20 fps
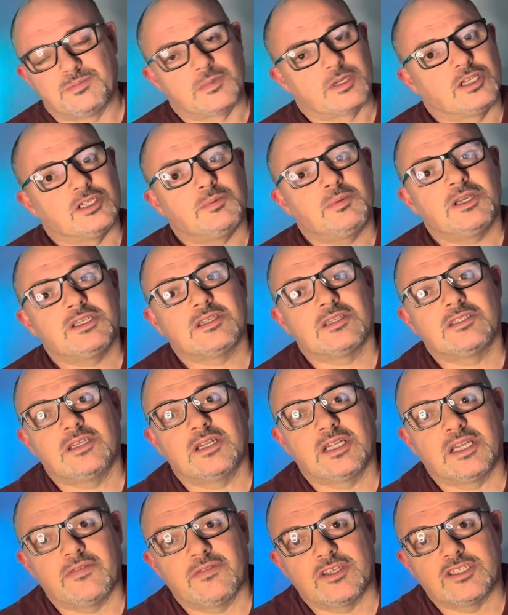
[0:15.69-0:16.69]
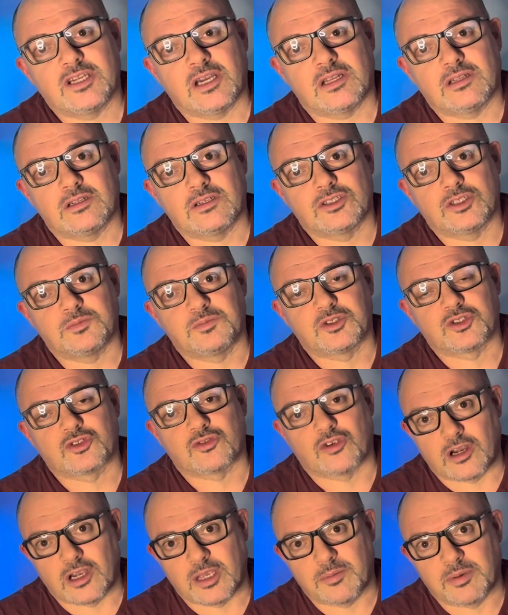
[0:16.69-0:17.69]
Could you please consider giving the channel a
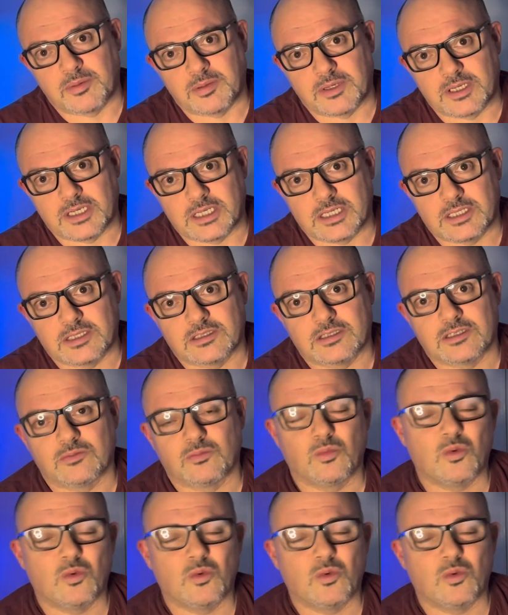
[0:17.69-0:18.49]
subscribe, please?